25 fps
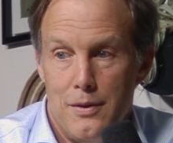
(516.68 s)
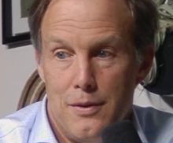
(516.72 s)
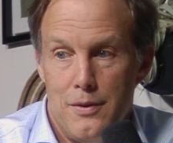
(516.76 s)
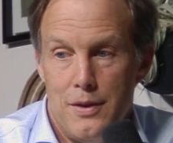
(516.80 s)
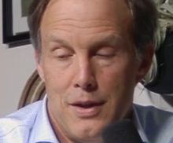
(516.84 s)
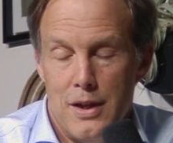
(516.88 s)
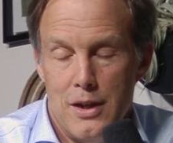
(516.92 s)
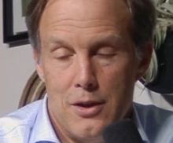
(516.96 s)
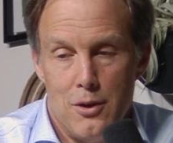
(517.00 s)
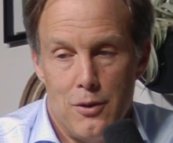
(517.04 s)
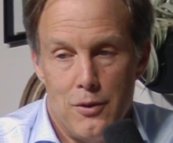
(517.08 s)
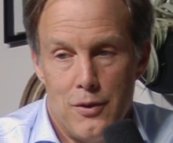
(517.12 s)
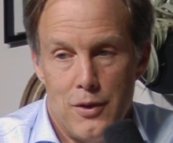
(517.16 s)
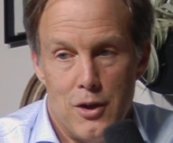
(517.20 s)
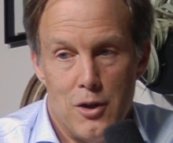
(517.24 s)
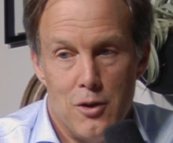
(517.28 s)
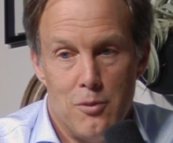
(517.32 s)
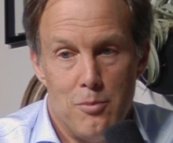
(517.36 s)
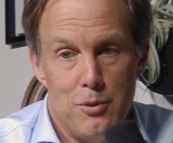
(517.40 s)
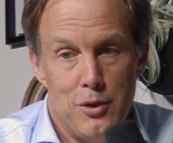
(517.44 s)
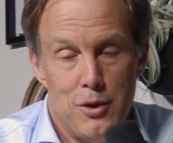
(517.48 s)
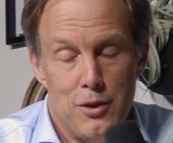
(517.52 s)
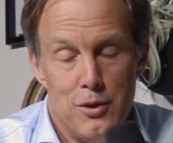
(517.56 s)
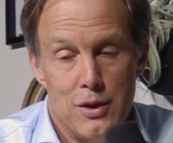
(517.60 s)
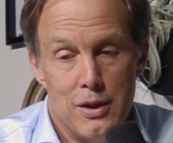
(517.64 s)
Digital
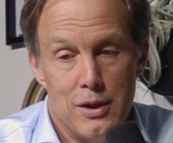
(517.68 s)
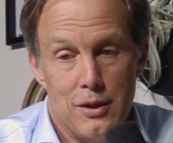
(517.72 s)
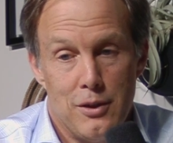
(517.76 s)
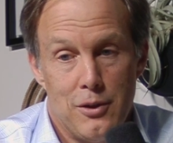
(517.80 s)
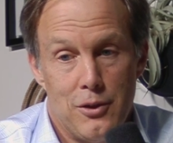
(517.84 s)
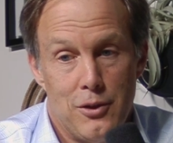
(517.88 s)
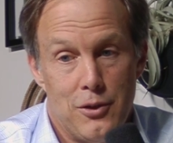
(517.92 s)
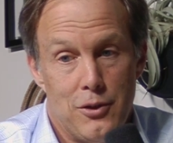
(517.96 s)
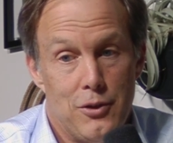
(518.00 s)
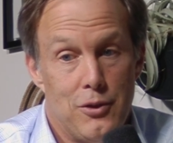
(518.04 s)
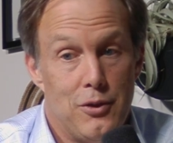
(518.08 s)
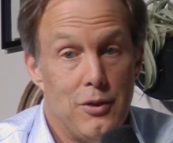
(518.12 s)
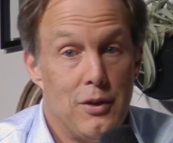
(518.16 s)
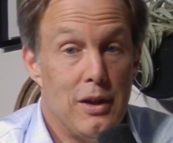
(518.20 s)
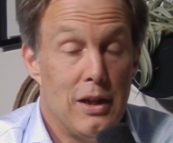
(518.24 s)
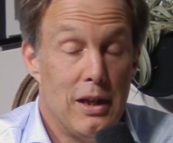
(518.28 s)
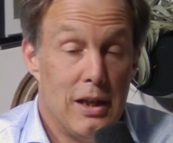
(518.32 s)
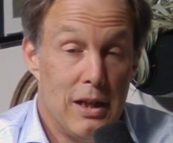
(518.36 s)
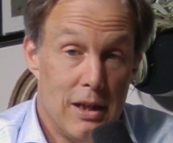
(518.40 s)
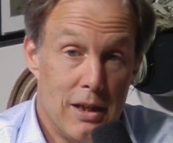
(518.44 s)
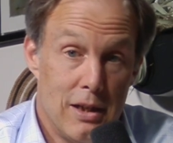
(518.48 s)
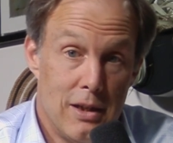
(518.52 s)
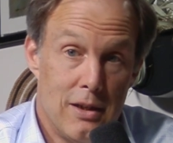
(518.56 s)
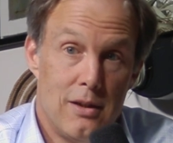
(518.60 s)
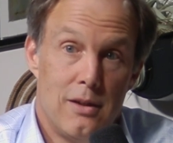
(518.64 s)
therapeutics
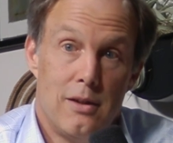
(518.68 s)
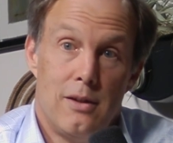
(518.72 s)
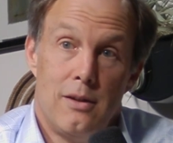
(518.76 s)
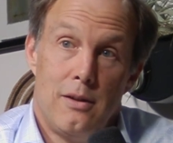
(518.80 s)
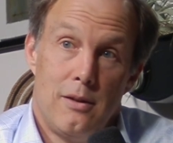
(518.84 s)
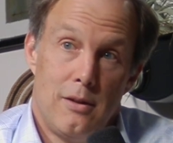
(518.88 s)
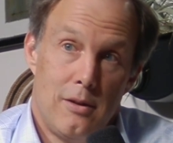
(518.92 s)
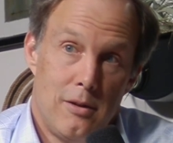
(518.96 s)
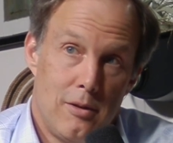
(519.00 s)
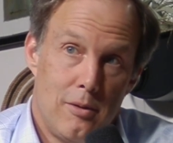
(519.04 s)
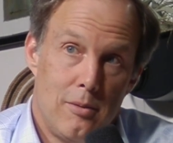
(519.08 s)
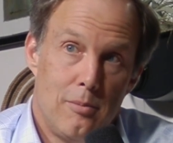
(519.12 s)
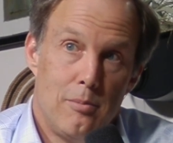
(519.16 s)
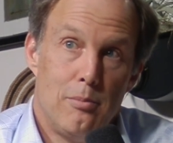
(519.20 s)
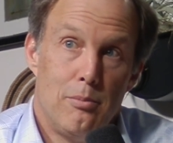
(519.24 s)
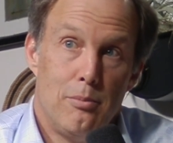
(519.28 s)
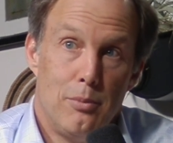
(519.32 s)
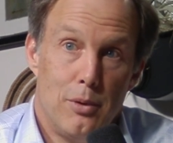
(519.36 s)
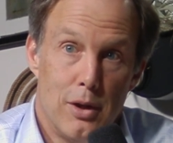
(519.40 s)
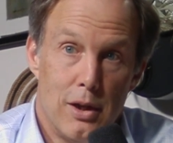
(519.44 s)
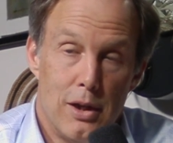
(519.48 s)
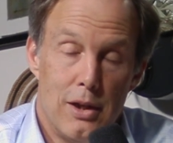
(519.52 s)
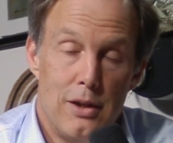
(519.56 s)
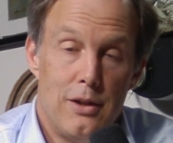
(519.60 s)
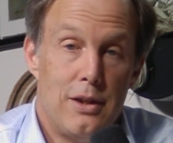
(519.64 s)
and
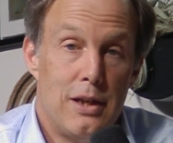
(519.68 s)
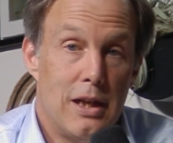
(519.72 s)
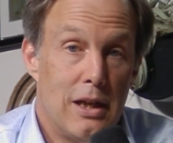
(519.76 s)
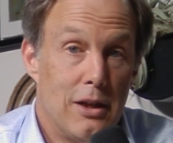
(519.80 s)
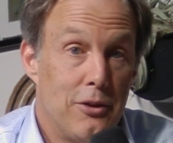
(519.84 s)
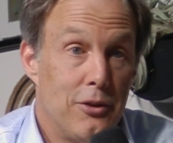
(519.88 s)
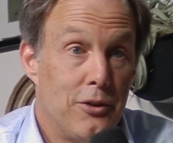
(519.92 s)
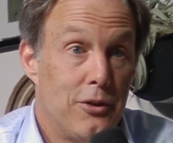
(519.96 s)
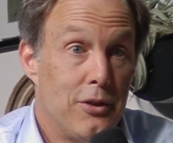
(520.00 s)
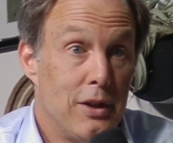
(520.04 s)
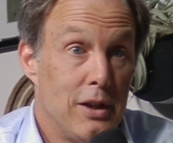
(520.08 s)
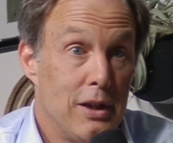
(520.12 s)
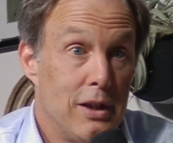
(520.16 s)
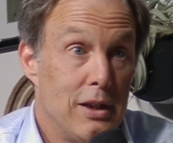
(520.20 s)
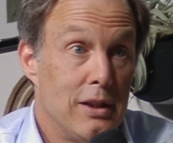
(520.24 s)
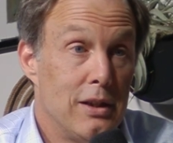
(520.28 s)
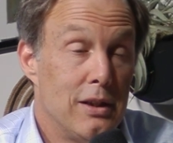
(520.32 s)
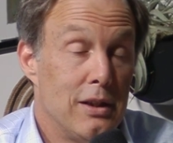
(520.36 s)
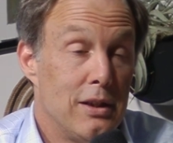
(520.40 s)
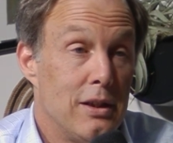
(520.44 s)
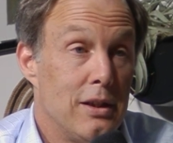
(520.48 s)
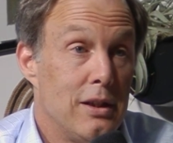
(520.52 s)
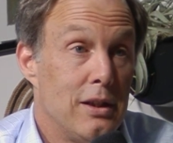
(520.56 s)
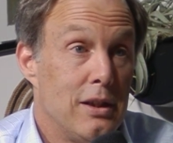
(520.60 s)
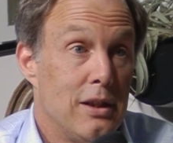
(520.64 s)
blood
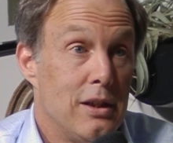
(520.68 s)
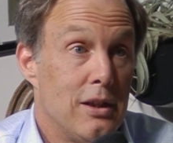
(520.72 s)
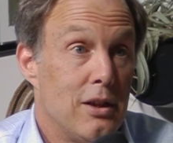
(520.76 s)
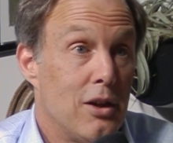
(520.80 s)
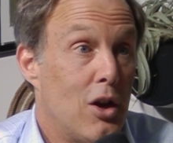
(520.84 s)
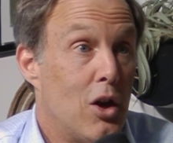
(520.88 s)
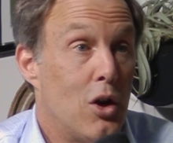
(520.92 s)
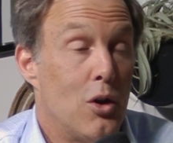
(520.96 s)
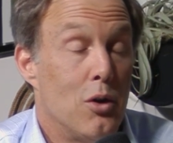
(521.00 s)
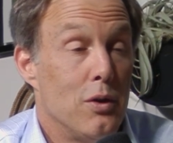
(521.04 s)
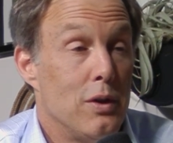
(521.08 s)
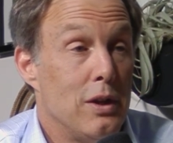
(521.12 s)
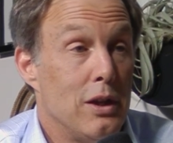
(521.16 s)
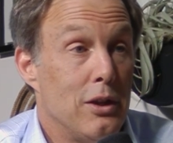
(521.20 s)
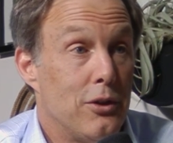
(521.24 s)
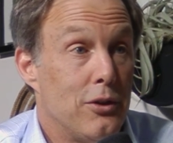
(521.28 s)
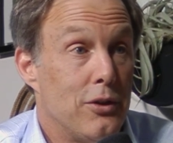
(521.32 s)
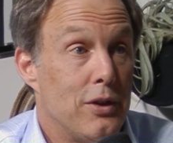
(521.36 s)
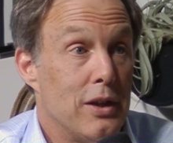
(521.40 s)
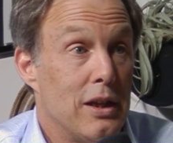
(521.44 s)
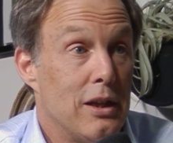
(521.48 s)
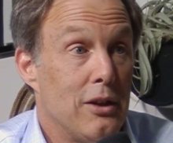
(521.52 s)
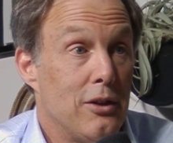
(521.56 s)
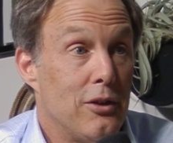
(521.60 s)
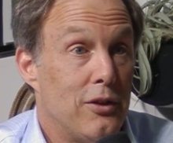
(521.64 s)
testing, all of these
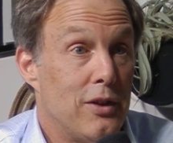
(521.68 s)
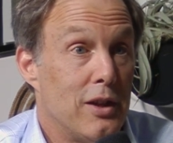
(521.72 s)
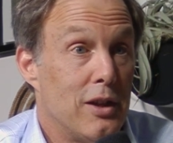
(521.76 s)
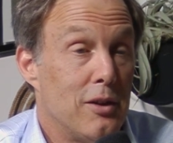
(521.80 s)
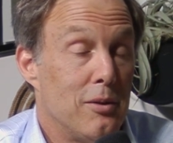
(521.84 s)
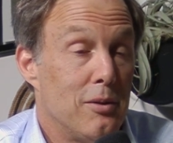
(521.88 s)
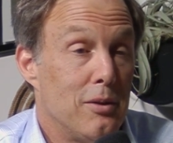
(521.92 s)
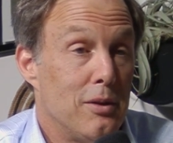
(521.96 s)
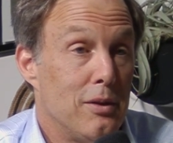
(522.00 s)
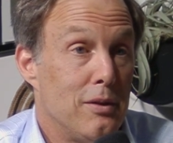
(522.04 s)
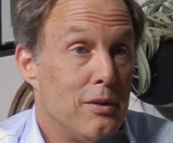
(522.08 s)
things that